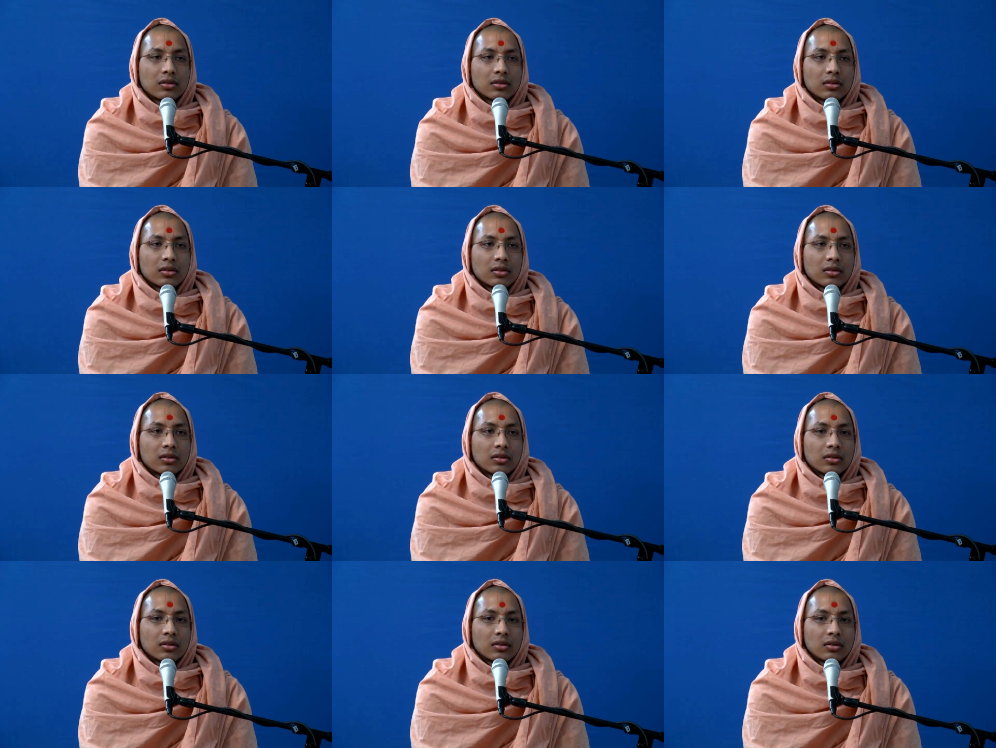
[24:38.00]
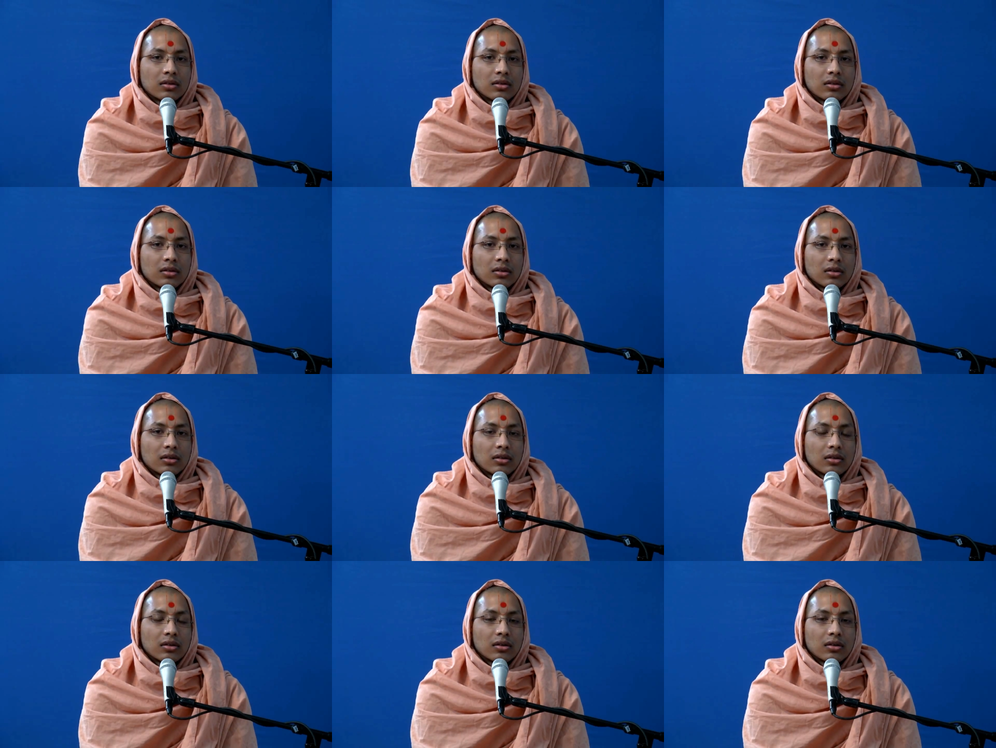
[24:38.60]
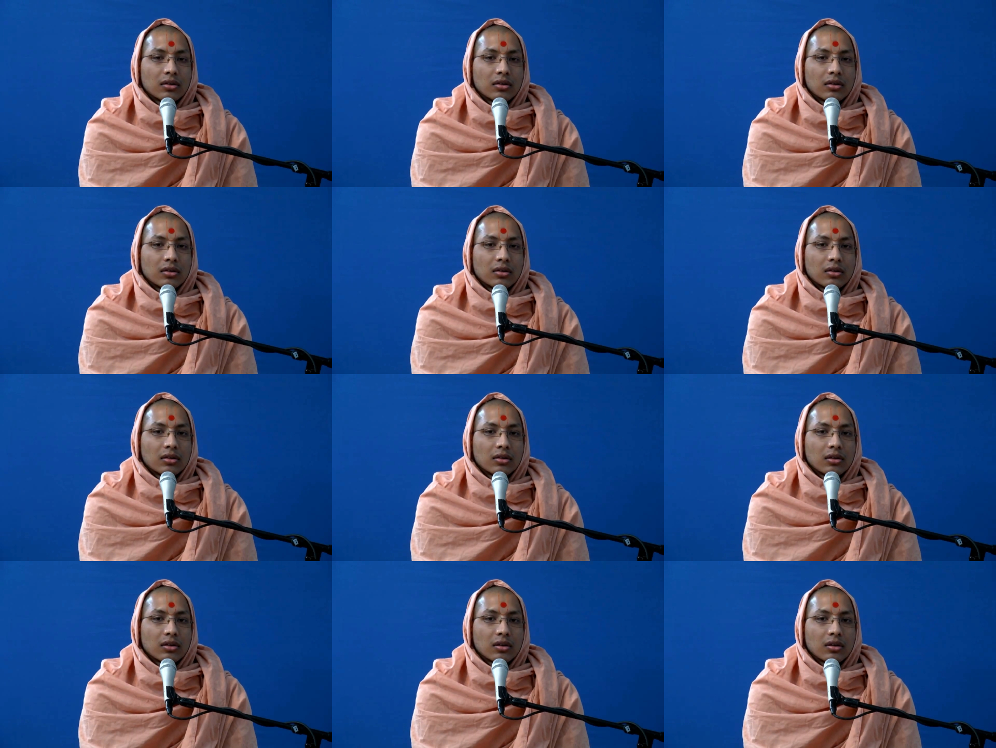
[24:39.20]

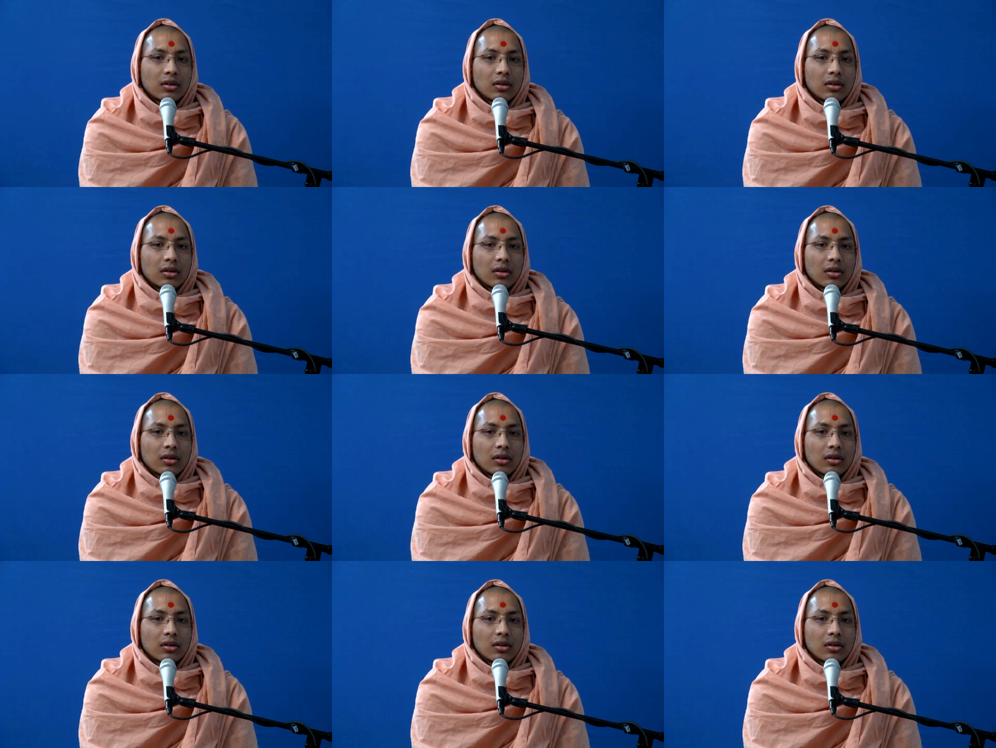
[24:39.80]
(no one is talking)